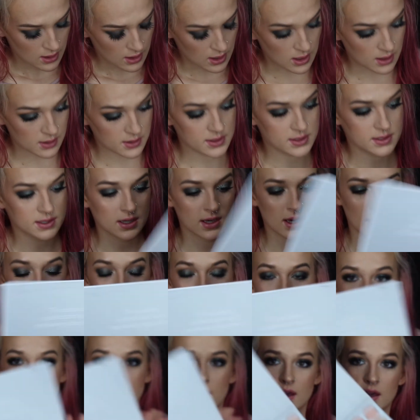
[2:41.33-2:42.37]
honestly,
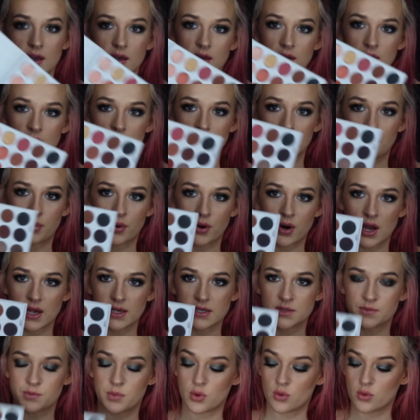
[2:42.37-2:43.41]
I think the
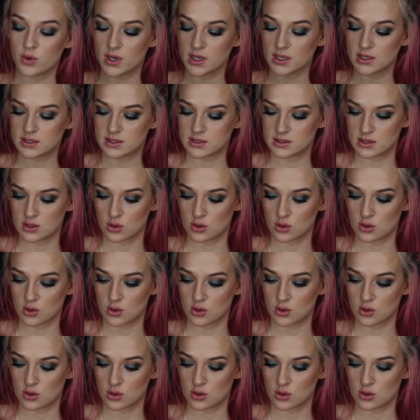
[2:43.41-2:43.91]
price point,